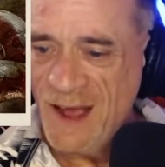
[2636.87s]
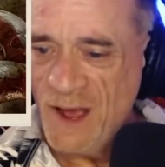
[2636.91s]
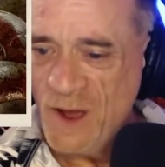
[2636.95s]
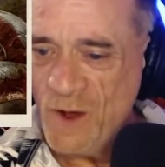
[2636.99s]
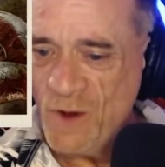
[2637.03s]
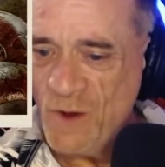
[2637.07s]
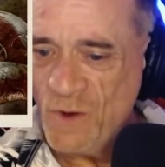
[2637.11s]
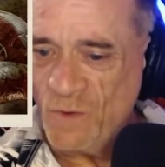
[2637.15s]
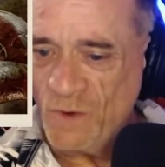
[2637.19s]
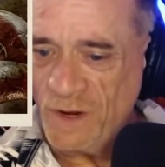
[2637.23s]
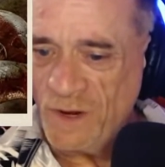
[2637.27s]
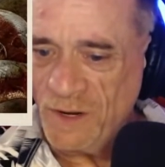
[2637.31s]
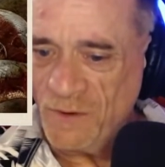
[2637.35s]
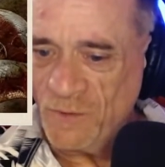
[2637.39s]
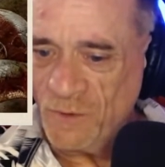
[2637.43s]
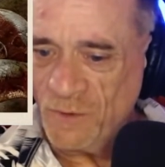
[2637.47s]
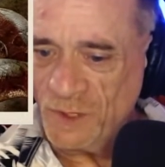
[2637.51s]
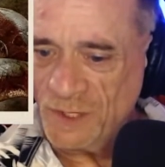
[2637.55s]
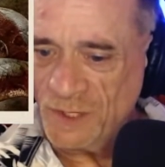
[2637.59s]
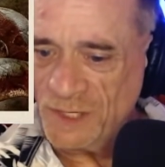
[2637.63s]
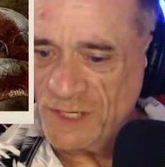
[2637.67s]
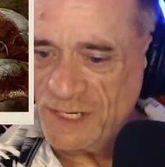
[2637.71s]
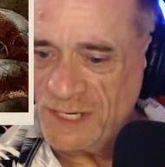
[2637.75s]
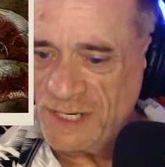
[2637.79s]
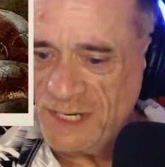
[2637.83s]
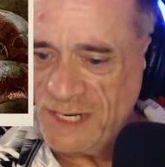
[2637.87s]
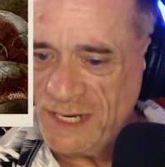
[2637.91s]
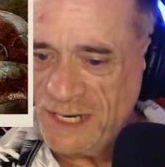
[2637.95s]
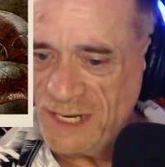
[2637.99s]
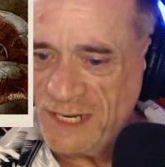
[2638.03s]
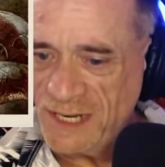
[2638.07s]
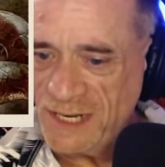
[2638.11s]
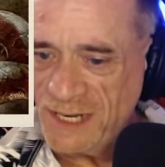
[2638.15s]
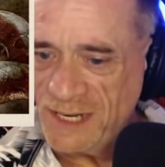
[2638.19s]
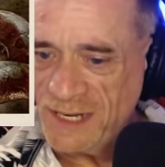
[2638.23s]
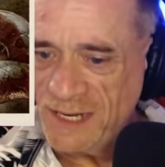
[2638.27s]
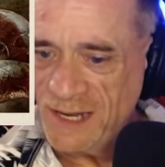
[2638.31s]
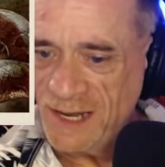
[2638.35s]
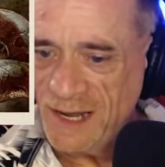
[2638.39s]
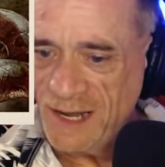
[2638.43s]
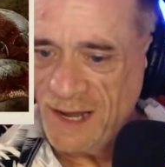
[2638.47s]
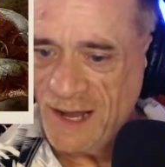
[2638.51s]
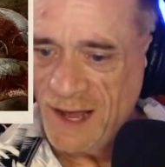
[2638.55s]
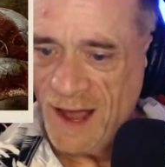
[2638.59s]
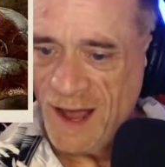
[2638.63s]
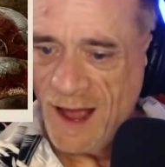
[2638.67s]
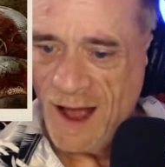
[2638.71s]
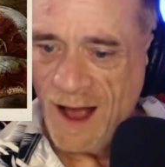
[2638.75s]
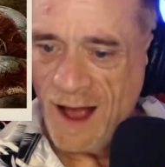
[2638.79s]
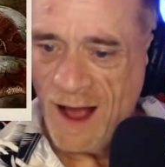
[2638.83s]
we will see
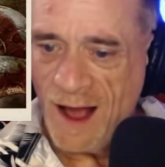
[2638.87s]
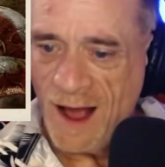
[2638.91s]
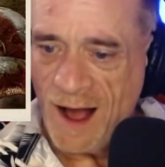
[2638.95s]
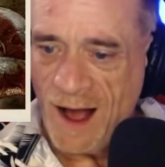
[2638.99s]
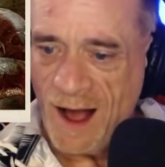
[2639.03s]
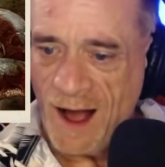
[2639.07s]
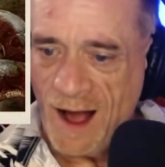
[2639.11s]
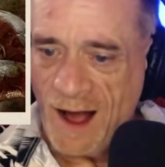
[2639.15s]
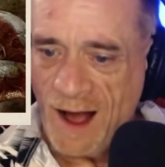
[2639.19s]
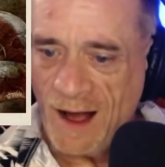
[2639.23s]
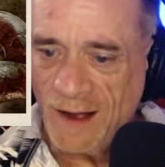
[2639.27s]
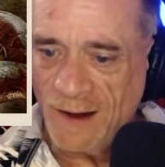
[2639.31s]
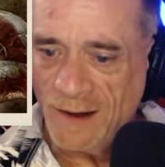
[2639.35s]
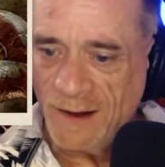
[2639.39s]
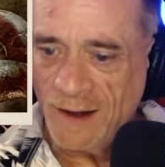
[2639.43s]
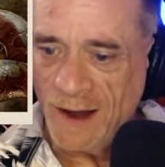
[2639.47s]
on